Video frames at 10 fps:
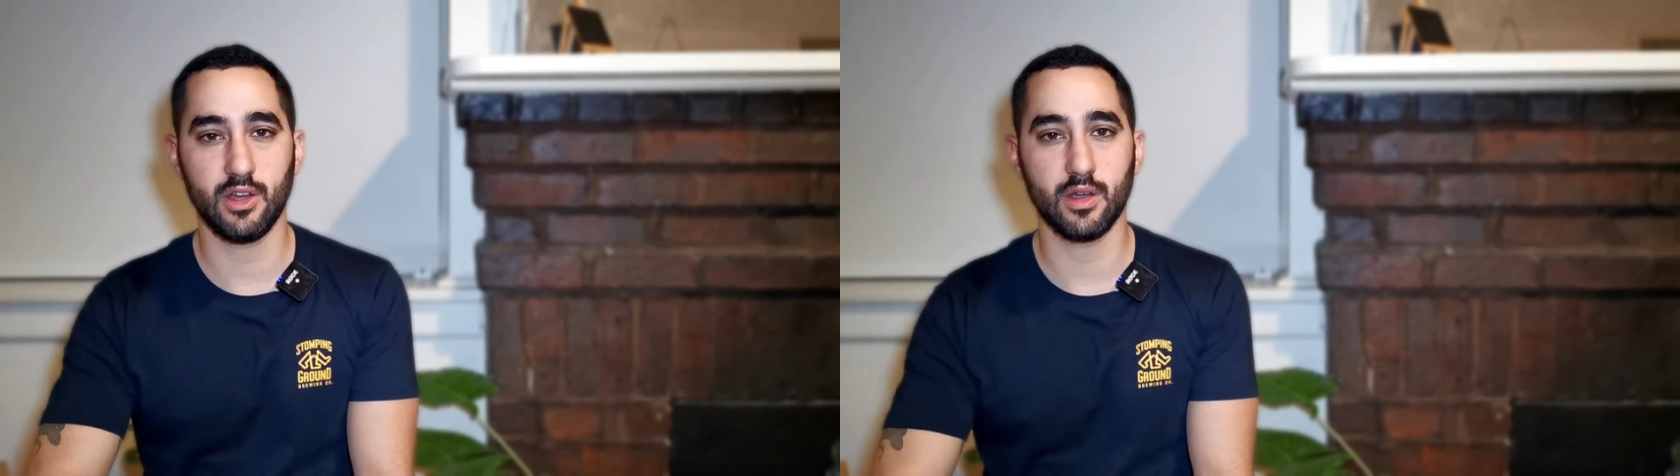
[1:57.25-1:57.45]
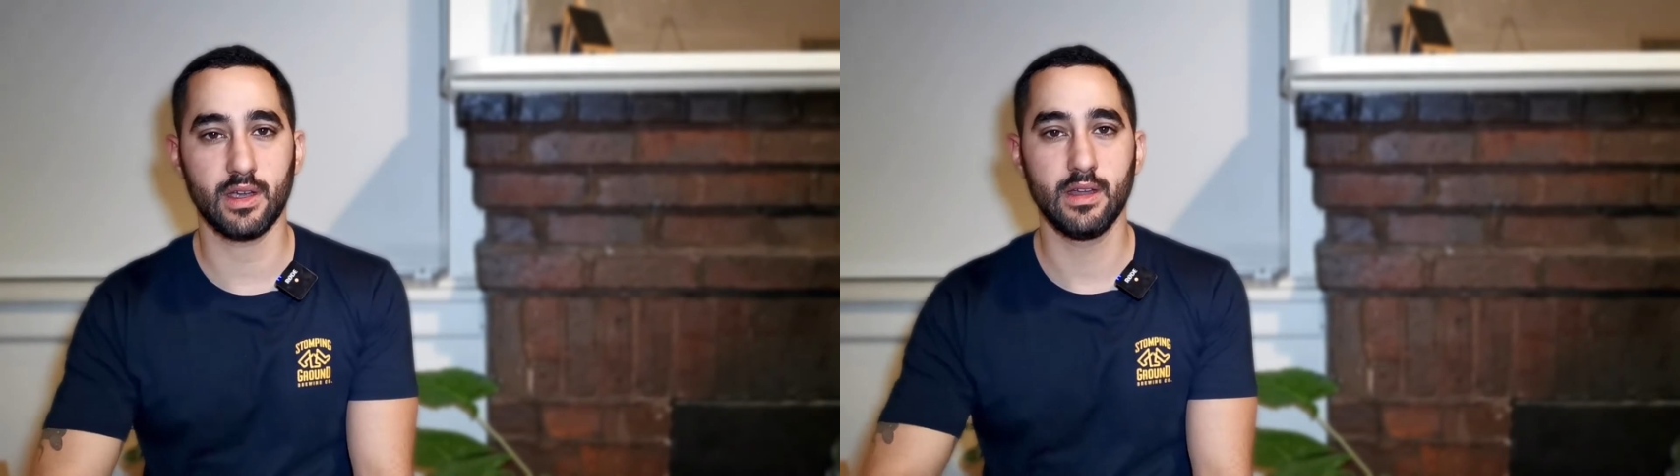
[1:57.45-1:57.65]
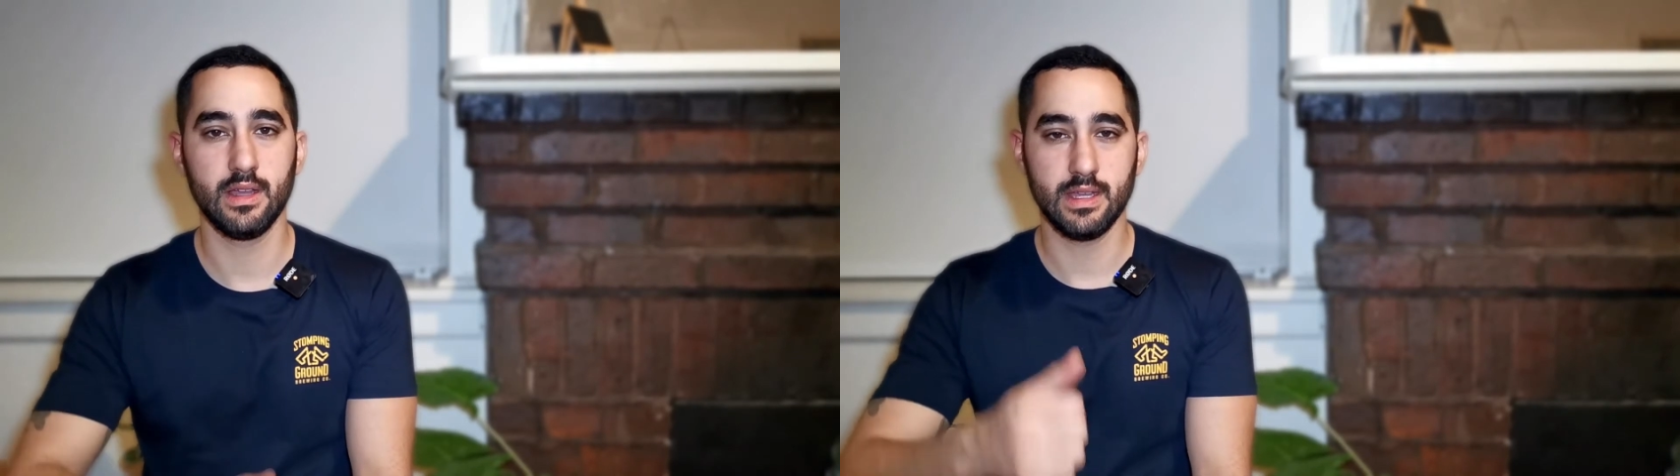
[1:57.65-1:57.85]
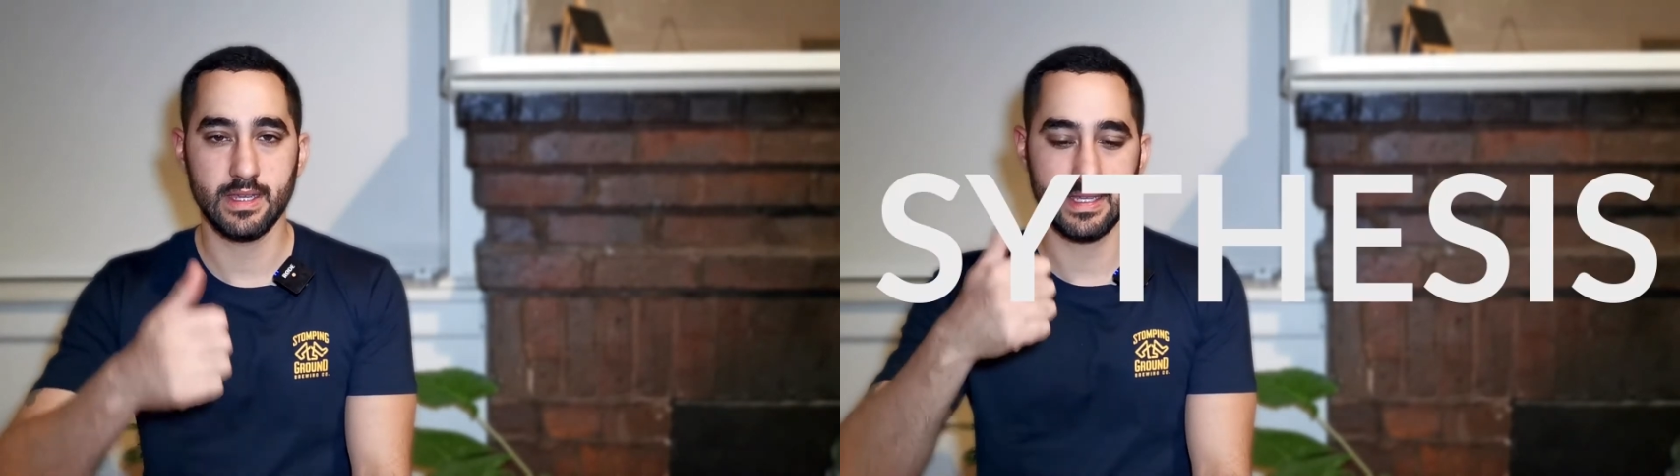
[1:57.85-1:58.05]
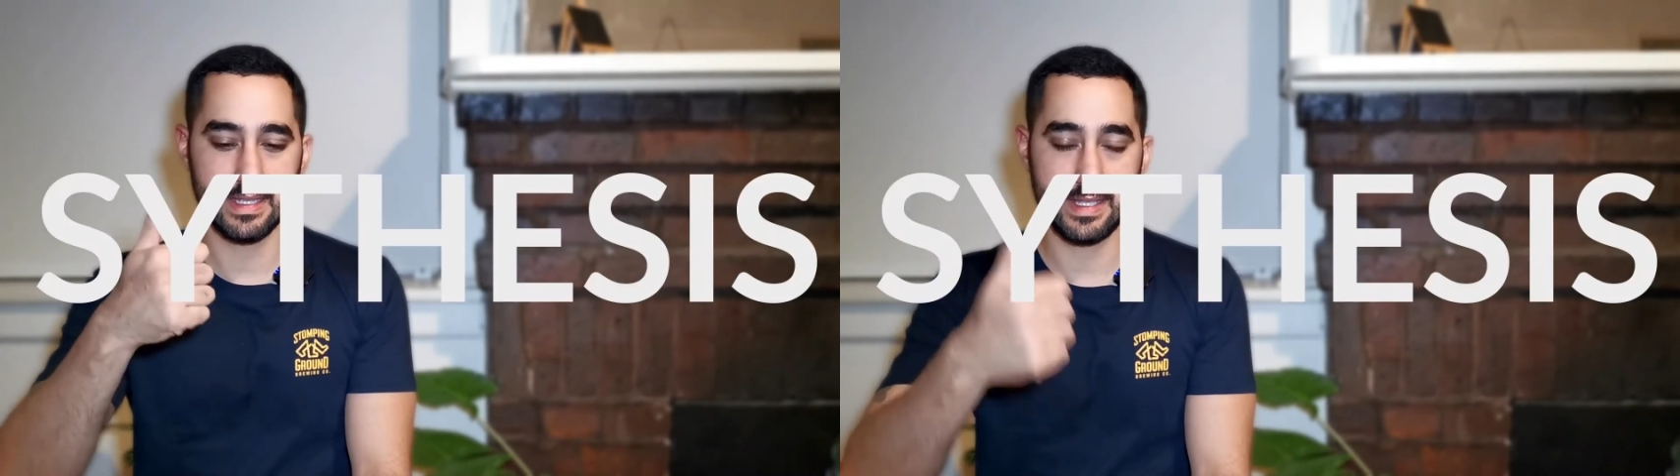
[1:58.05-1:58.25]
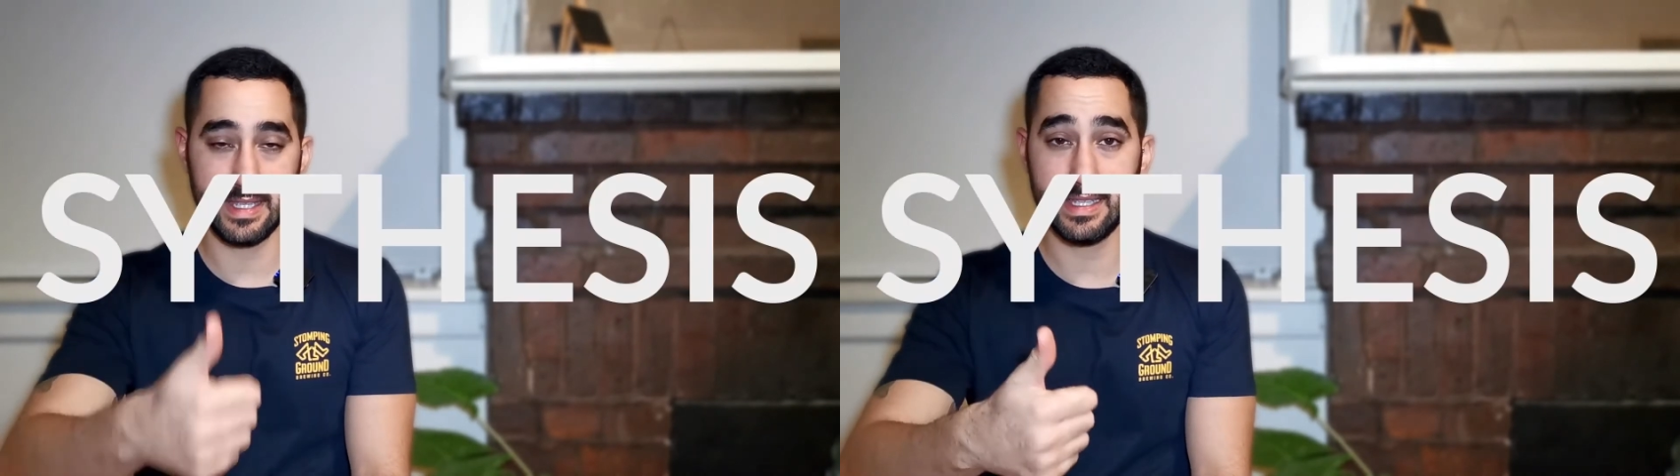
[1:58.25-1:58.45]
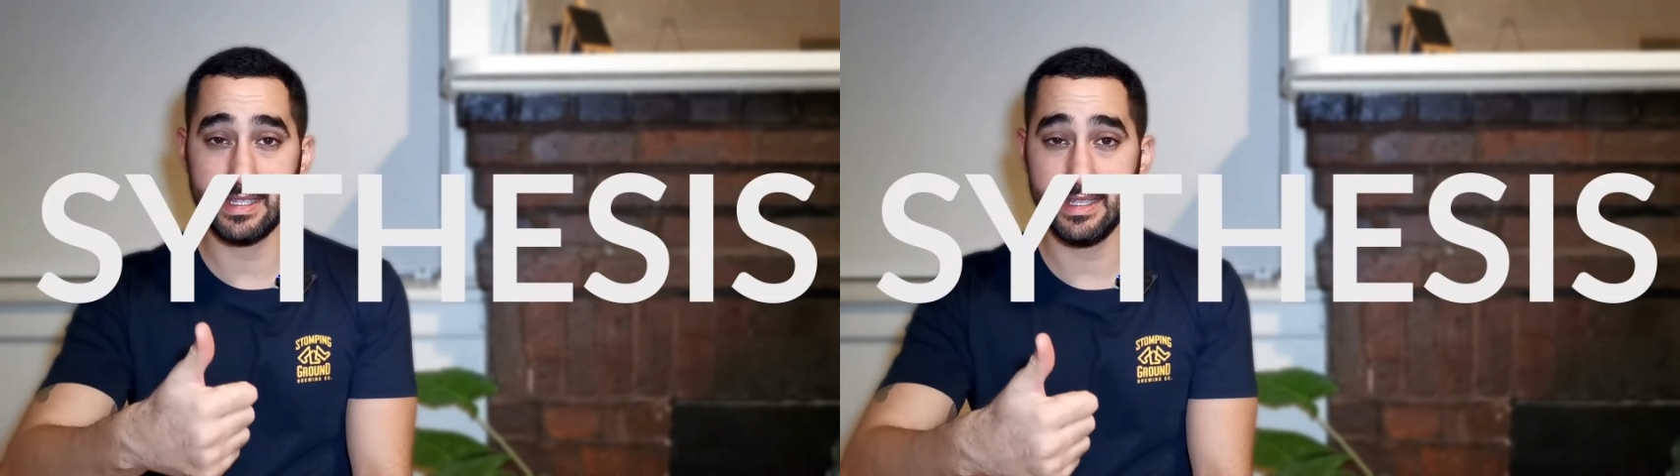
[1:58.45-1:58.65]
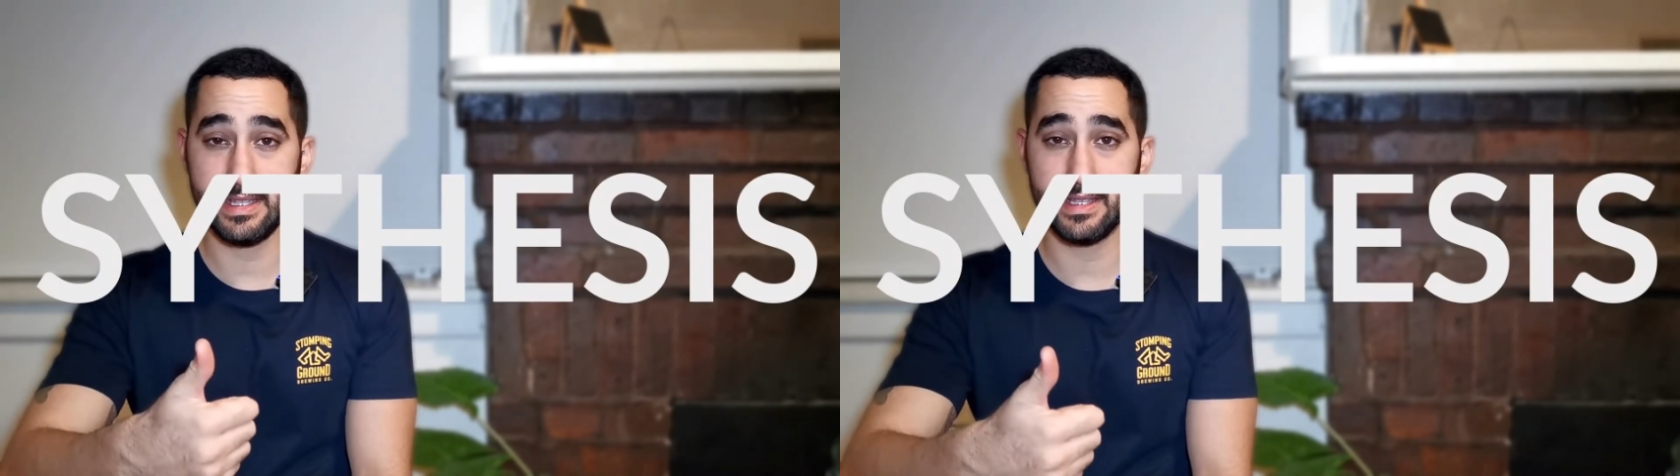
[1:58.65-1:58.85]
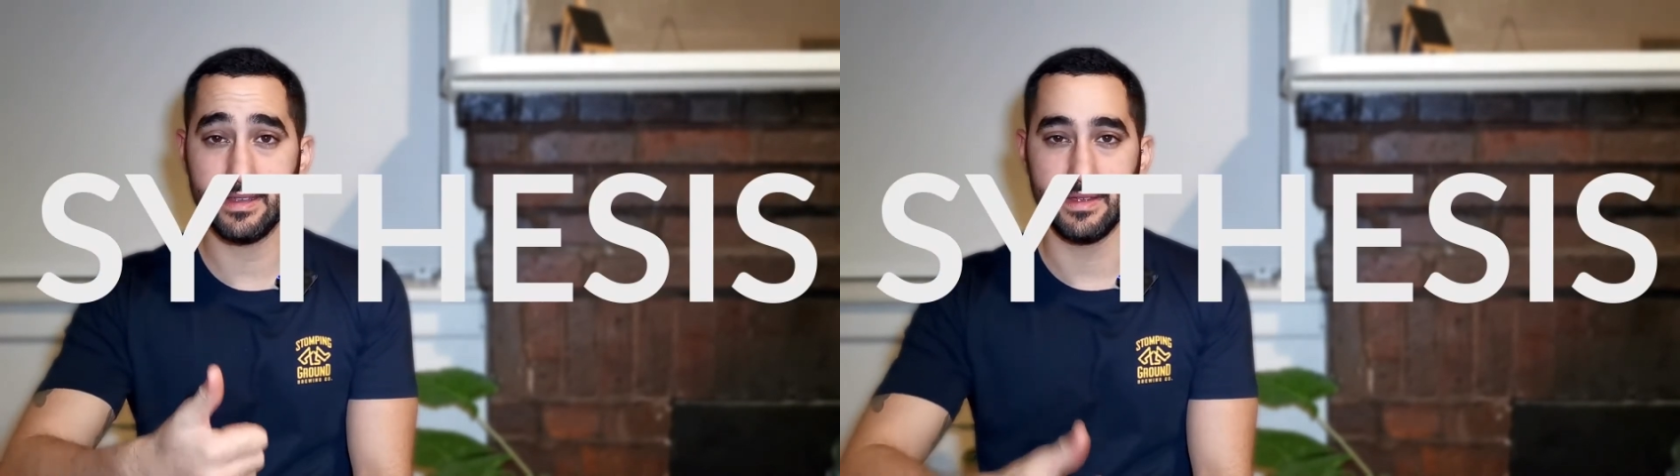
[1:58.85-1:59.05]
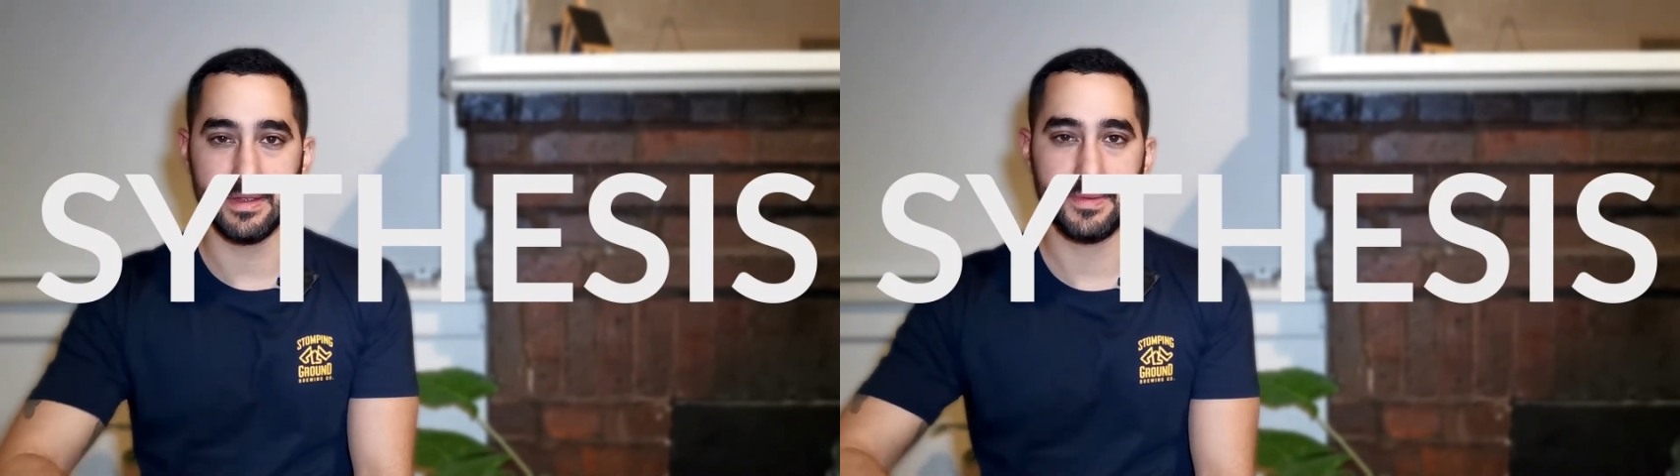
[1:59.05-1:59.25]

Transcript: are synthesis,